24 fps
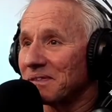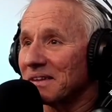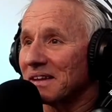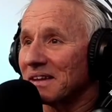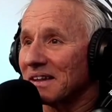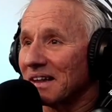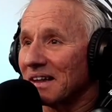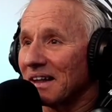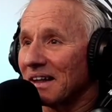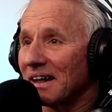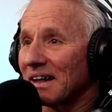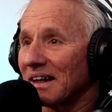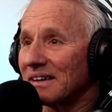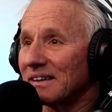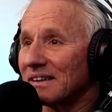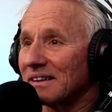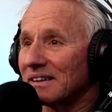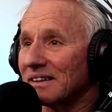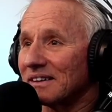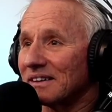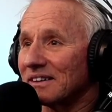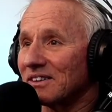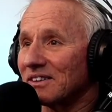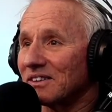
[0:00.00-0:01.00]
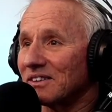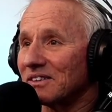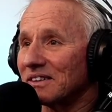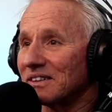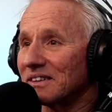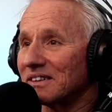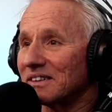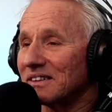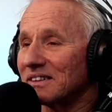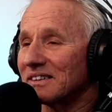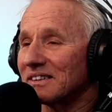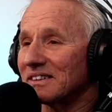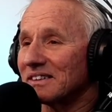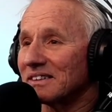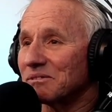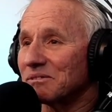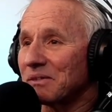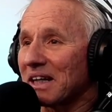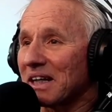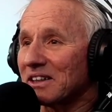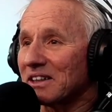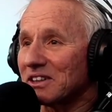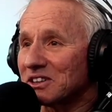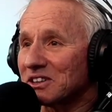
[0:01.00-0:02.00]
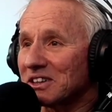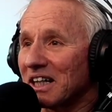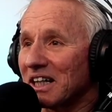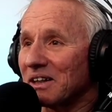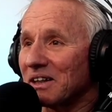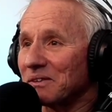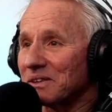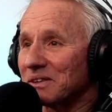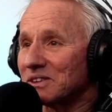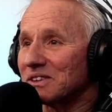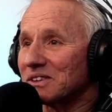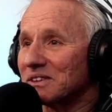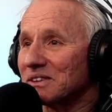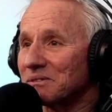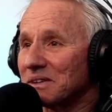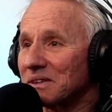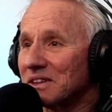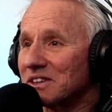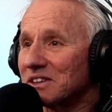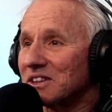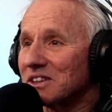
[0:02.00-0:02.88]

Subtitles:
And, you know, you're making a sandwich. I mean, this is